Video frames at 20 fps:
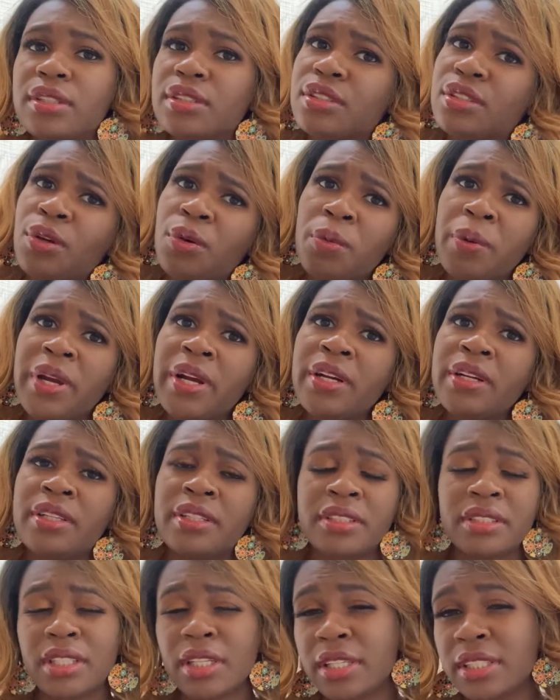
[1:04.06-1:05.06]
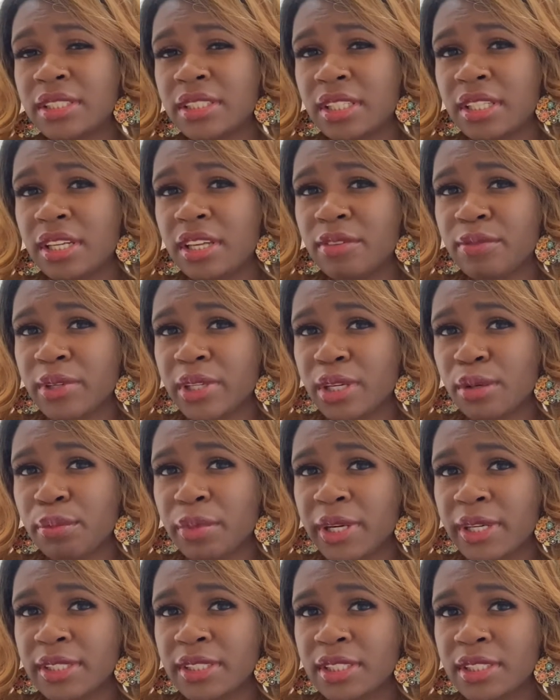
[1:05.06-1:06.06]
So where does the need for
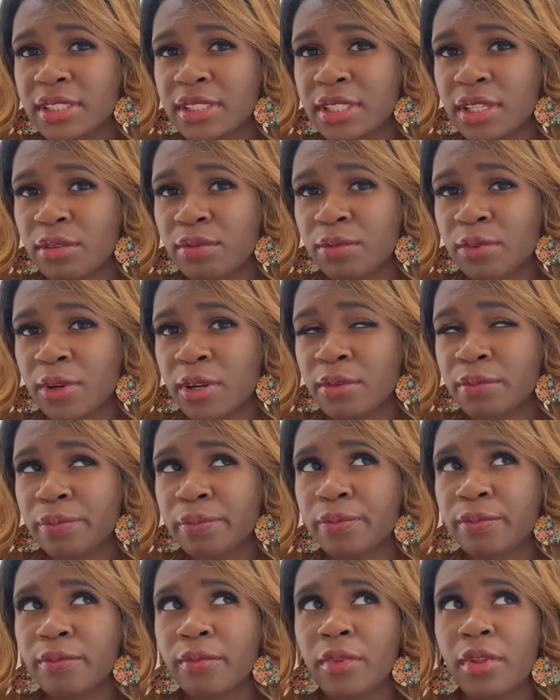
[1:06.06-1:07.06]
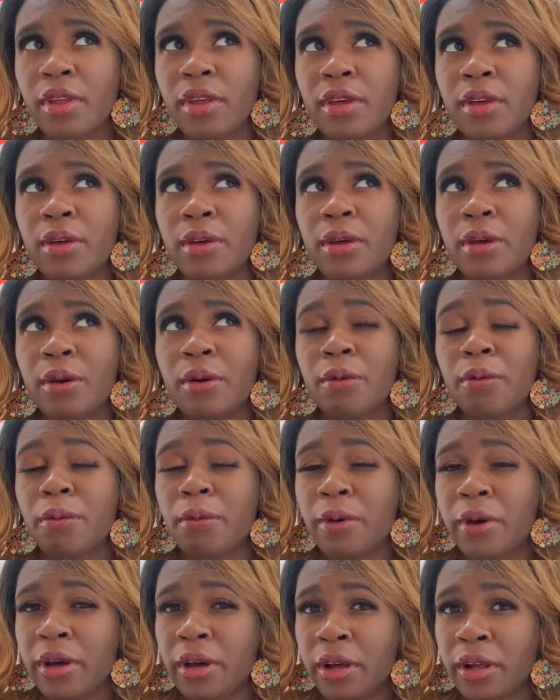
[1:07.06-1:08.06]
comparison stem from?
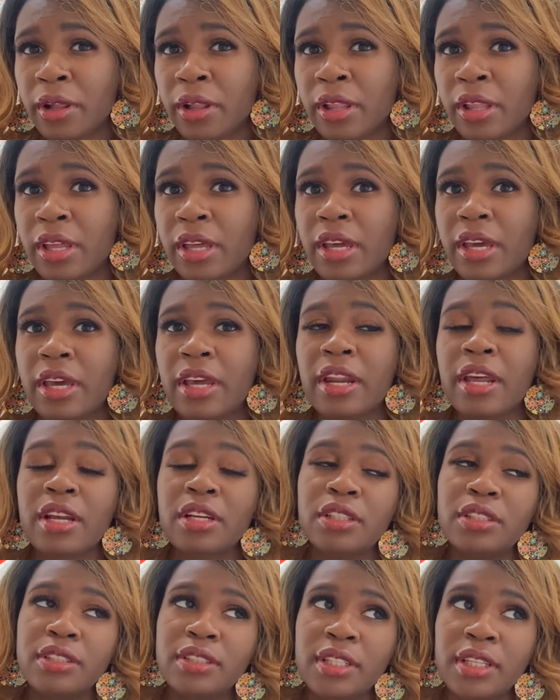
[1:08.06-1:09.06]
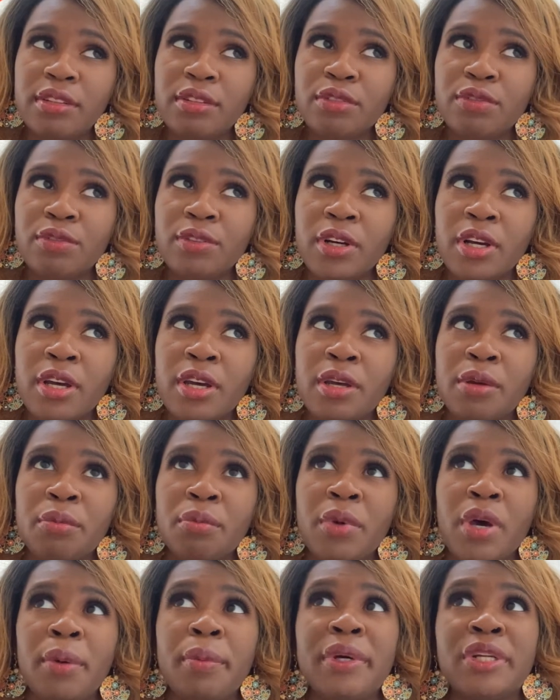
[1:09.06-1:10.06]
Well, it actually stems
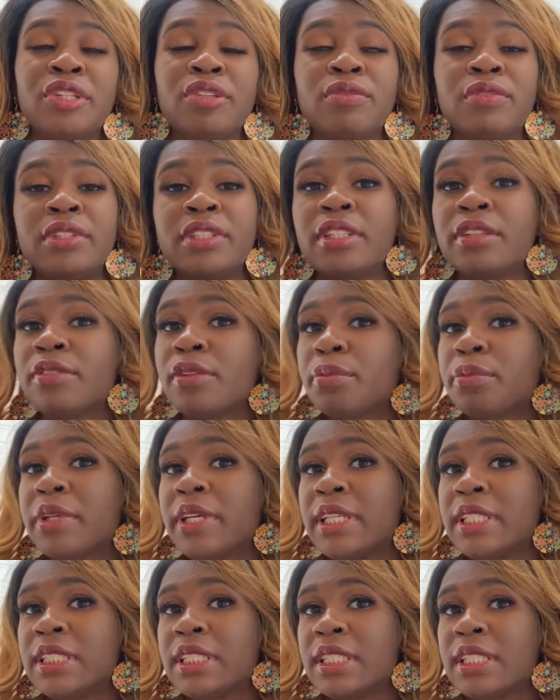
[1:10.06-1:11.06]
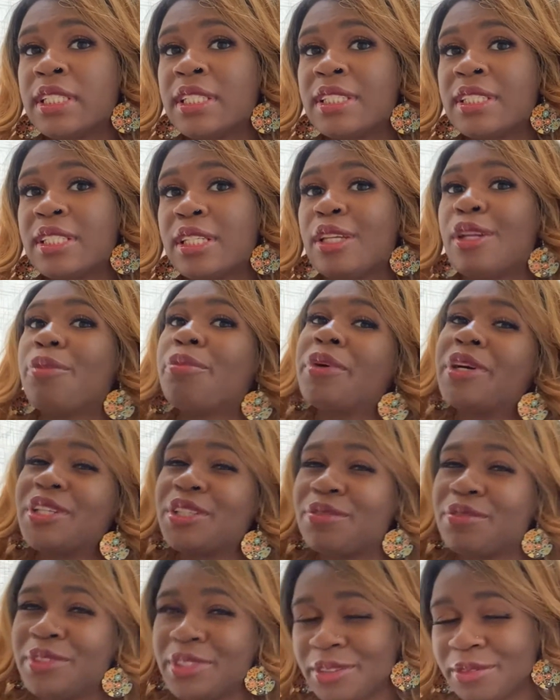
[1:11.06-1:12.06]
from a bunch of different places and a bunch
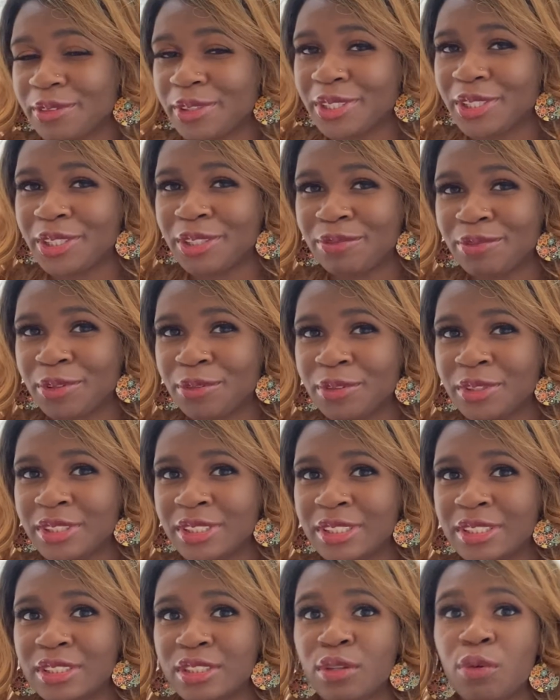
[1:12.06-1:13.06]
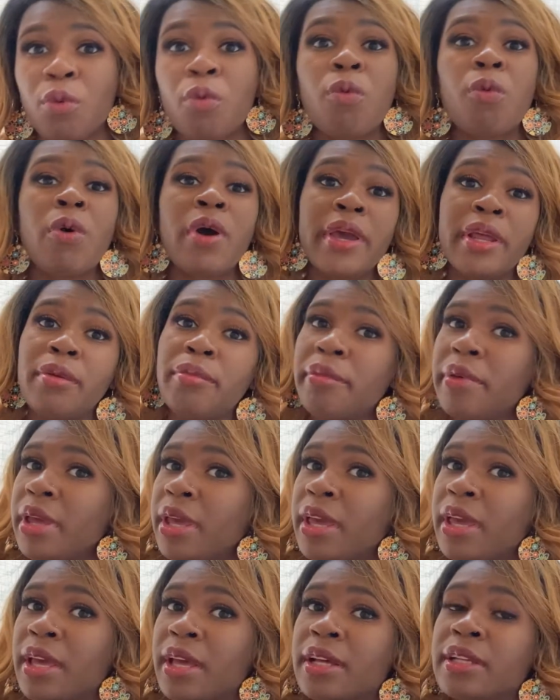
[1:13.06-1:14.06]
of different influences. One
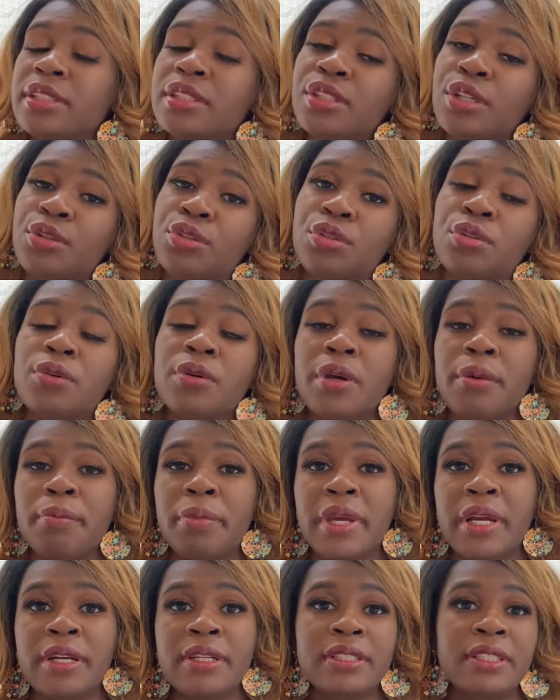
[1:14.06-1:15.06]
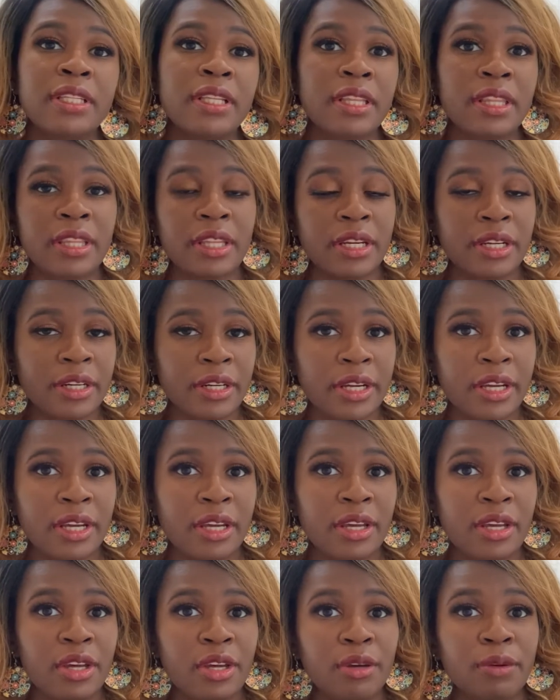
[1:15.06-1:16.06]
being social comparison theory,
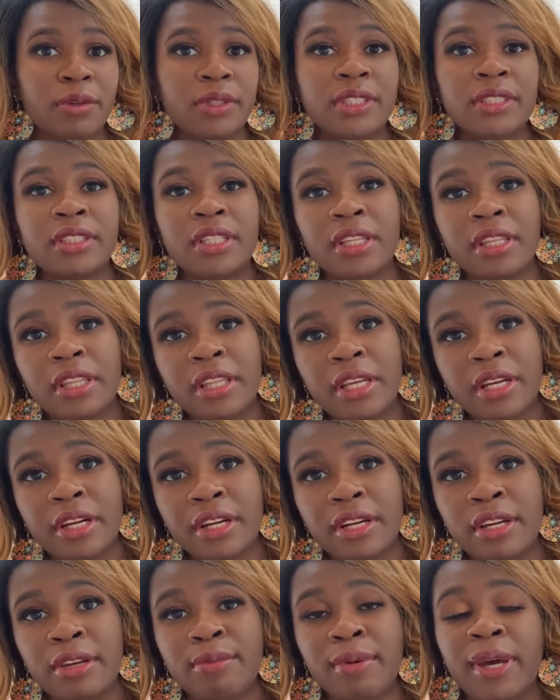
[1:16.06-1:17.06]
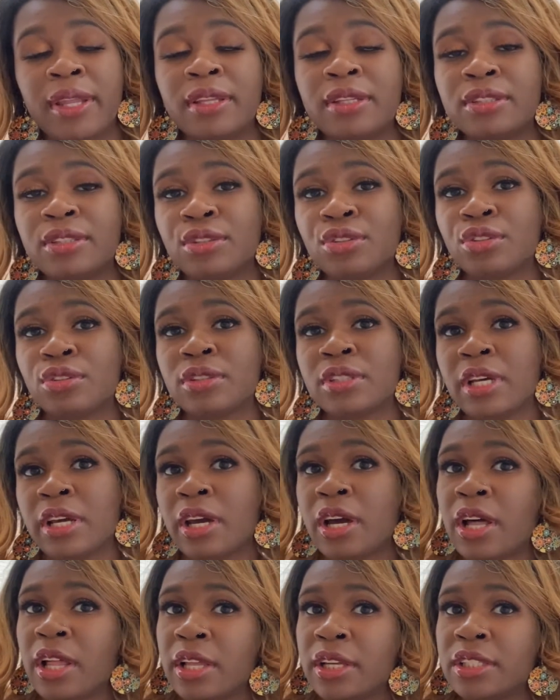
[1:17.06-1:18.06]
which is a theory by the social
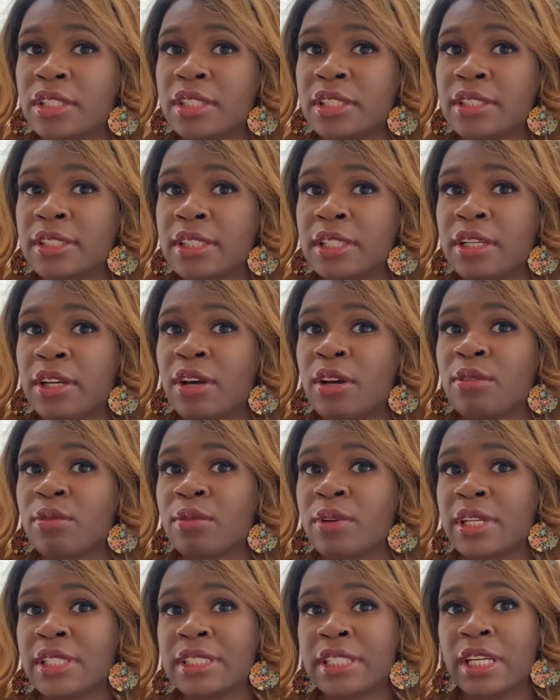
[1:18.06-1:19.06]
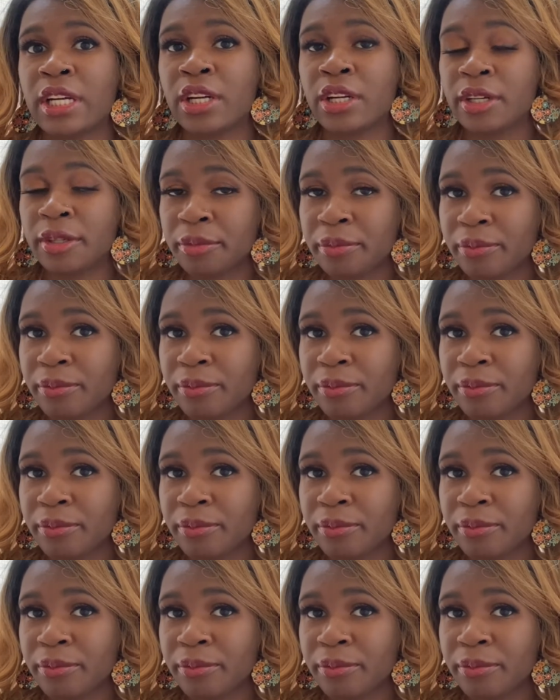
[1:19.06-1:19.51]
psychologist Leon Festinger.